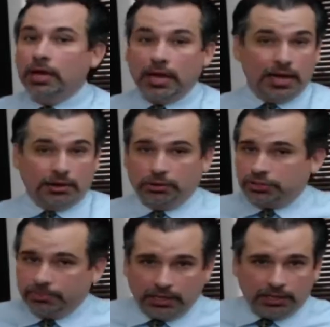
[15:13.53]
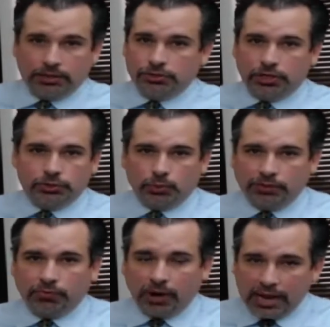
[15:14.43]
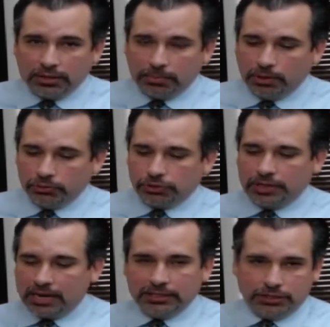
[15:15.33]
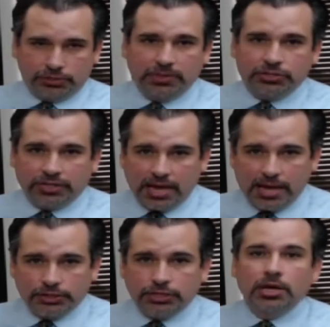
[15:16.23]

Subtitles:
and ultimately the judge would have granted the motion and dismissed the case.